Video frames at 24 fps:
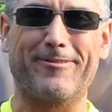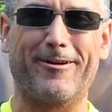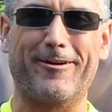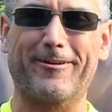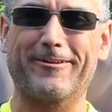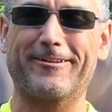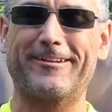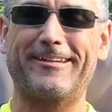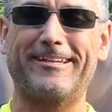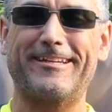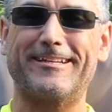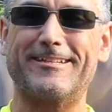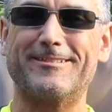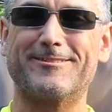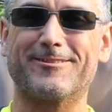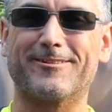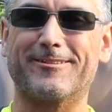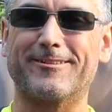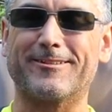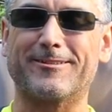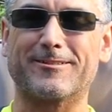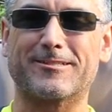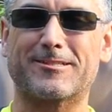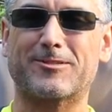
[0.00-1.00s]
Our kids are
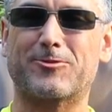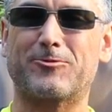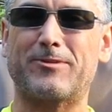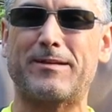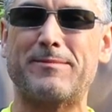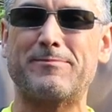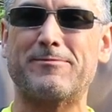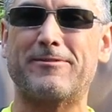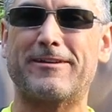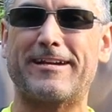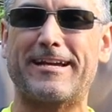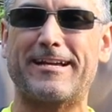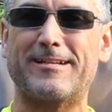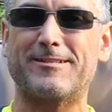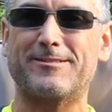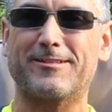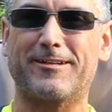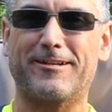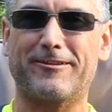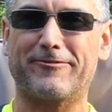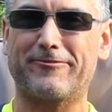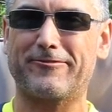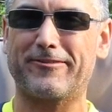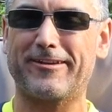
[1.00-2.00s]
gonna scream their heads
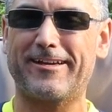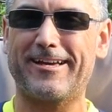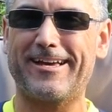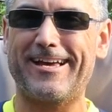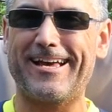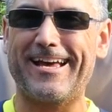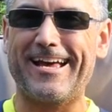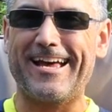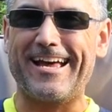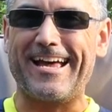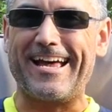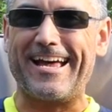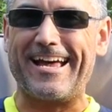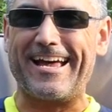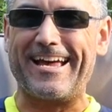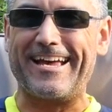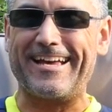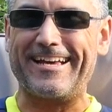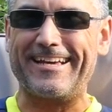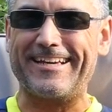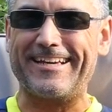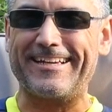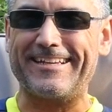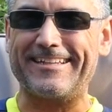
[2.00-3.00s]
off,
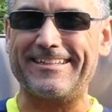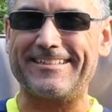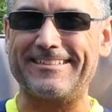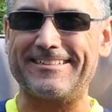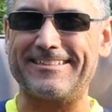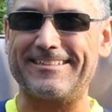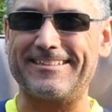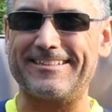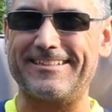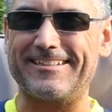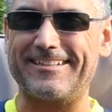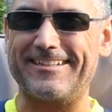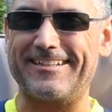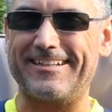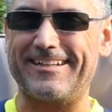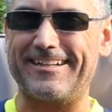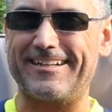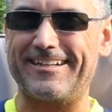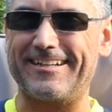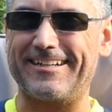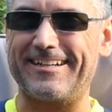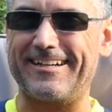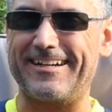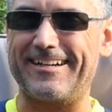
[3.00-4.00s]
and
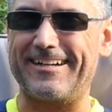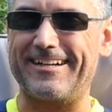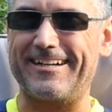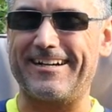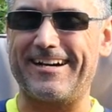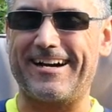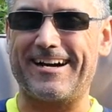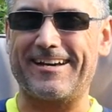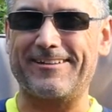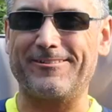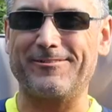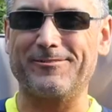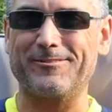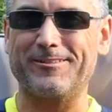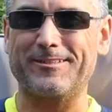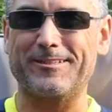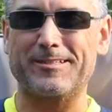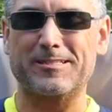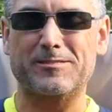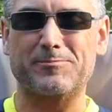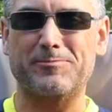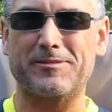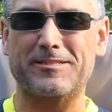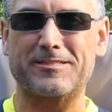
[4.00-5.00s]
I don't think
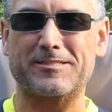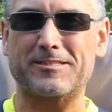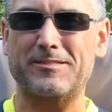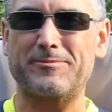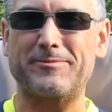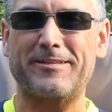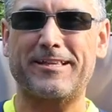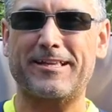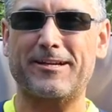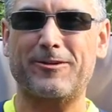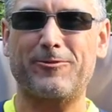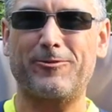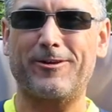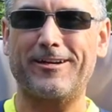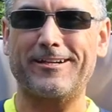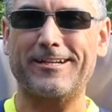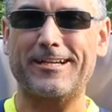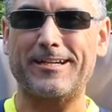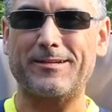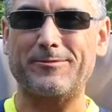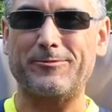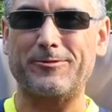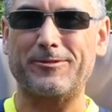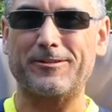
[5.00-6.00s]
this place is gonna be that quiet
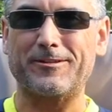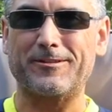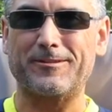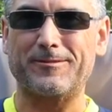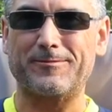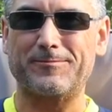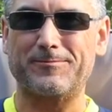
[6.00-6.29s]
anymore.